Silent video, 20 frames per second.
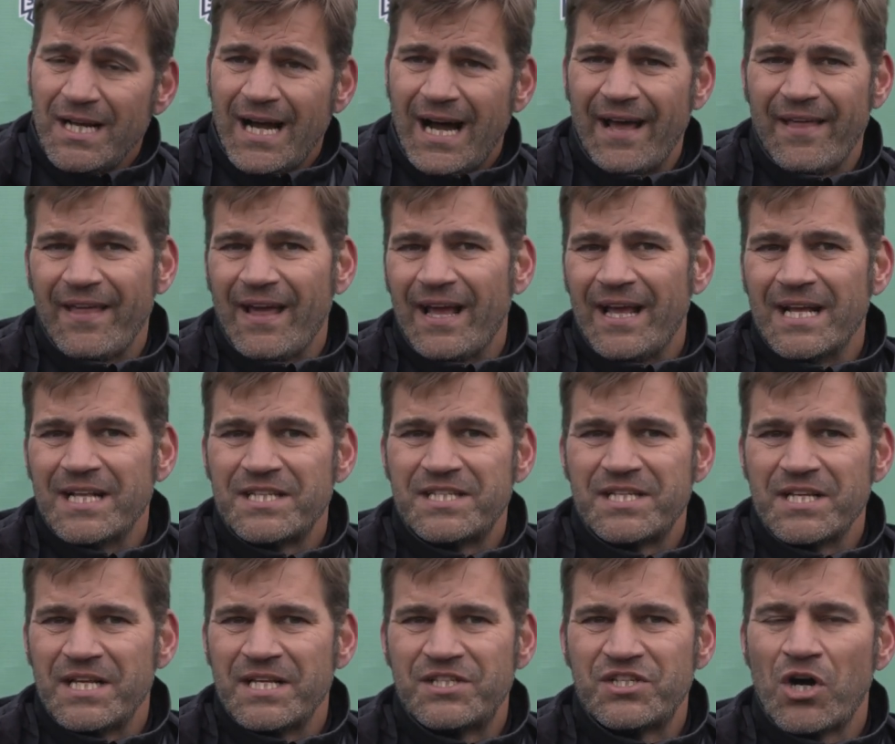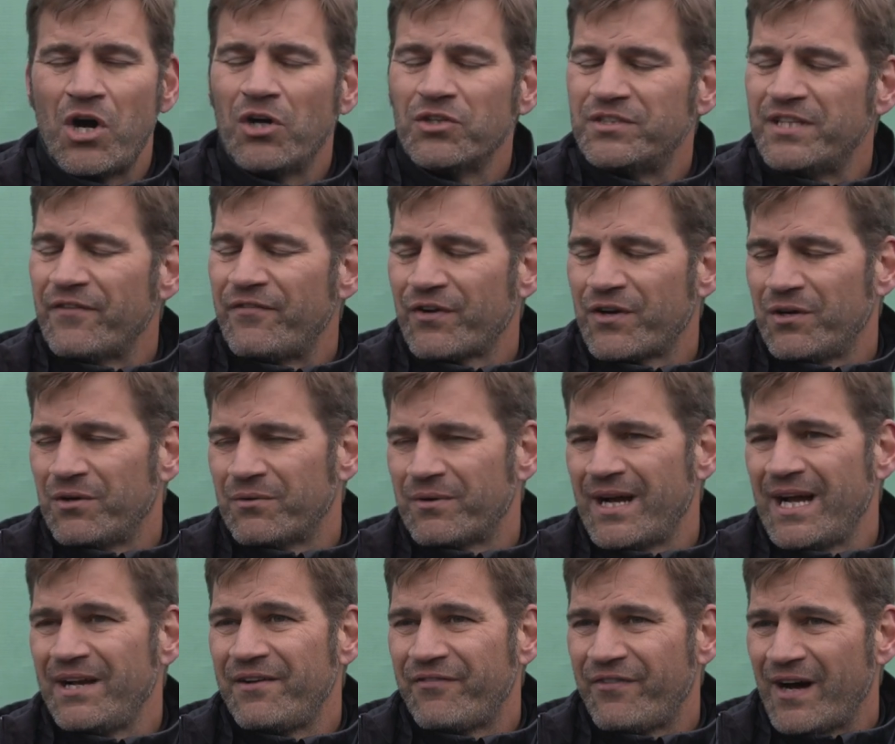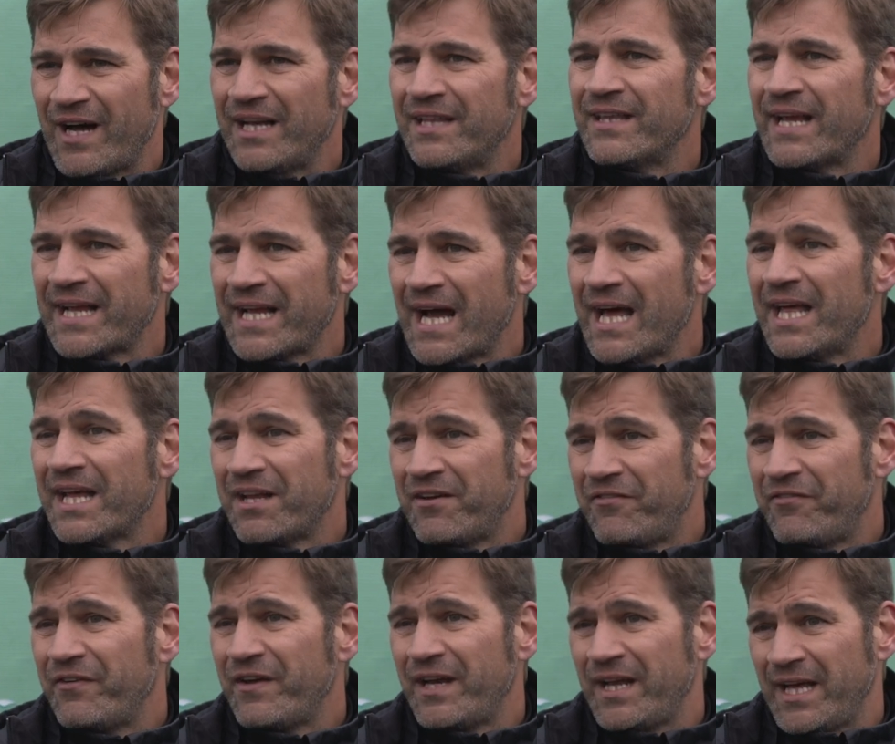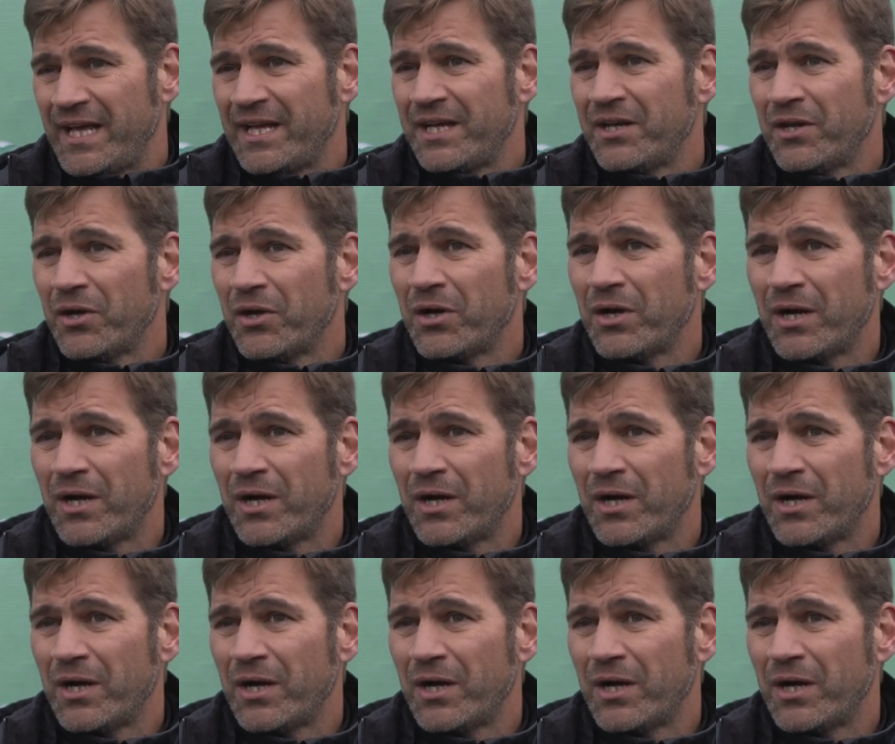It's all difficult, right? Finding that guy that can fit in.